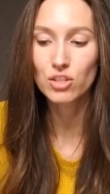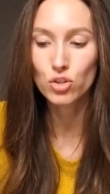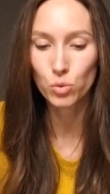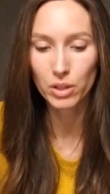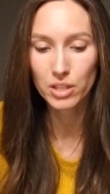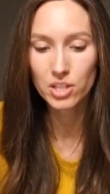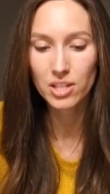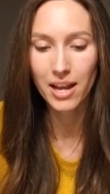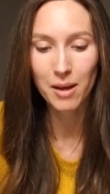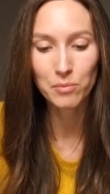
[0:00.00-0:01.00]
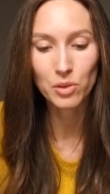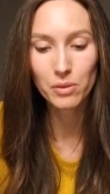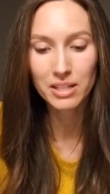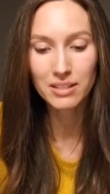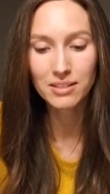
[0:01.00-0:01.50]
George M.
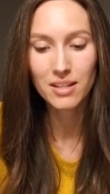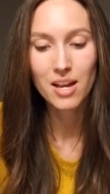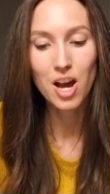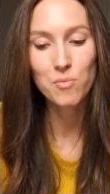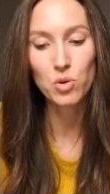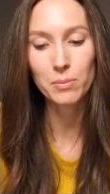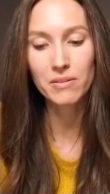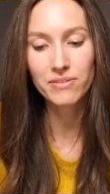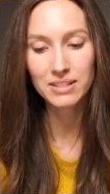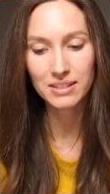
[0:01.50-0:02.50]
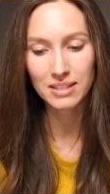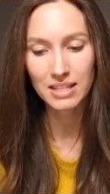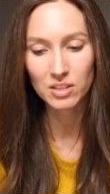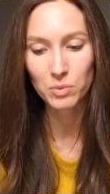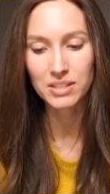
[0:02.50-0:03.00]
Lawrence, a Mormon
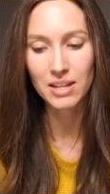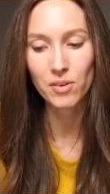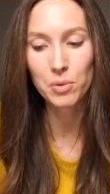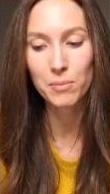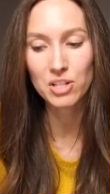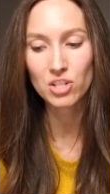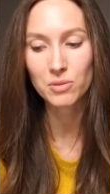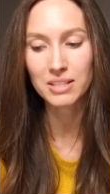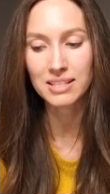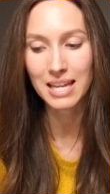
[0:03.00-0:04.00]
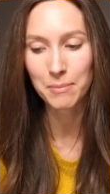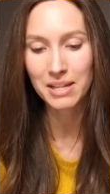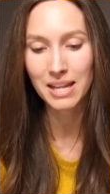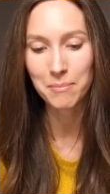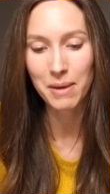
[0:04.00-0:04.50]
physicist, was given permission to
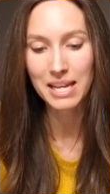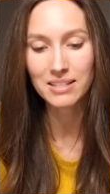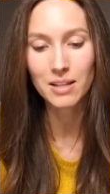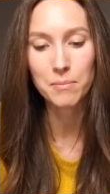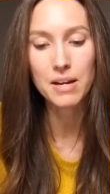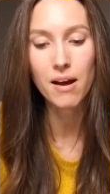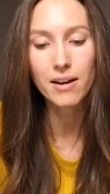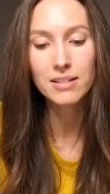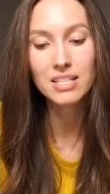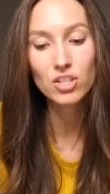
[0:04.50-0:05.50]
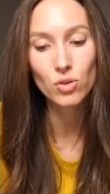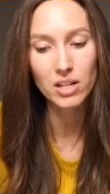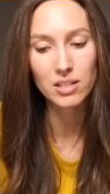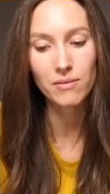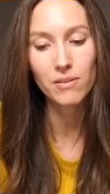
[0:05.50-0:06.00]
examine and make some
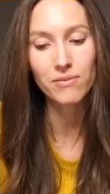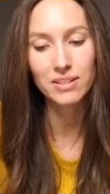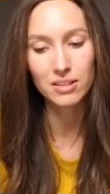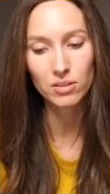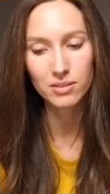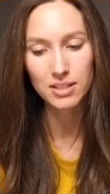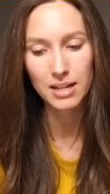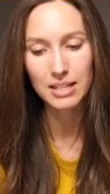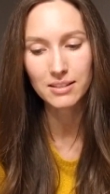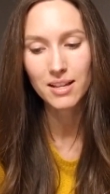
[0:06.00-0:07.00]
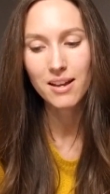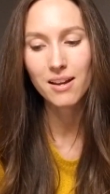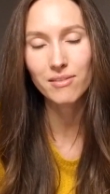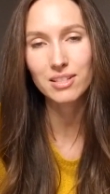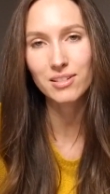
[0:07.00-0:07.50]
non-destructive physical studies
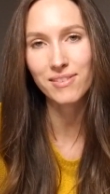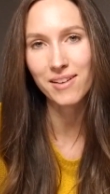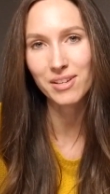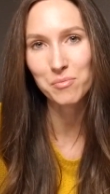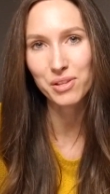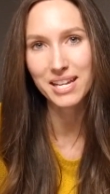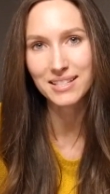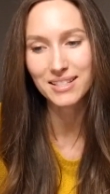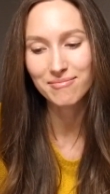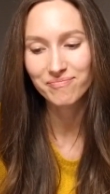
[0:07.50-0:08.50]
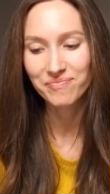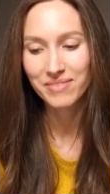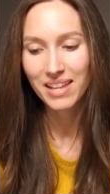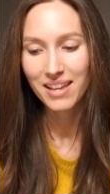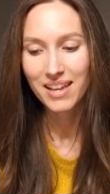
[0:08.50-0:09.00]
of the surviving plate.
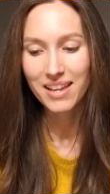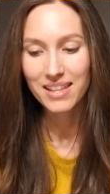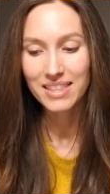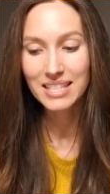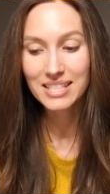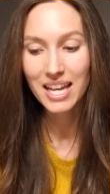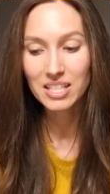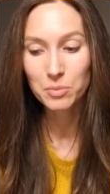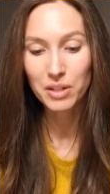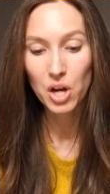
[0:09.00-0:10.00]
This test would